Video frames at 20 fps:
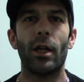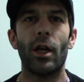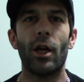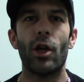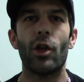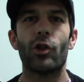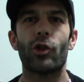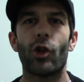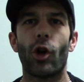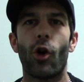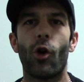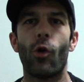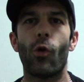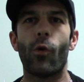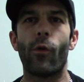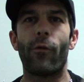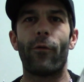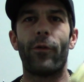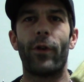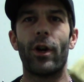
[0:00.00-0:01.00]

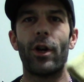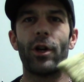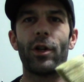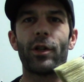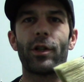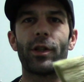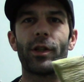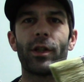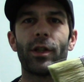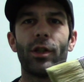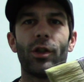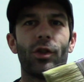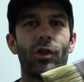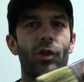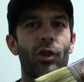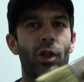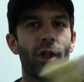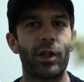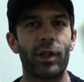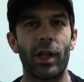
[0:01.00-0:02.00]
So first,
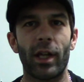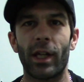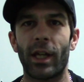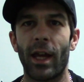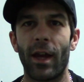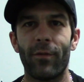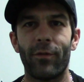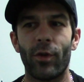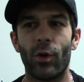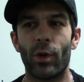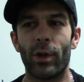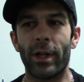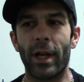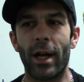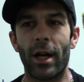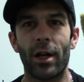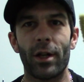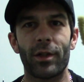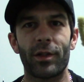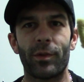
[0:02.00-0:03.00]
just like everyone
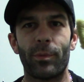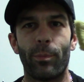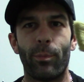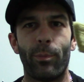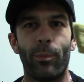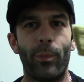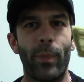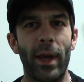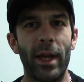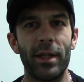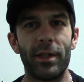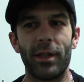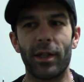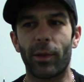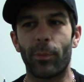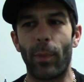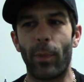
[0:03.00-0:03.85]
else, basic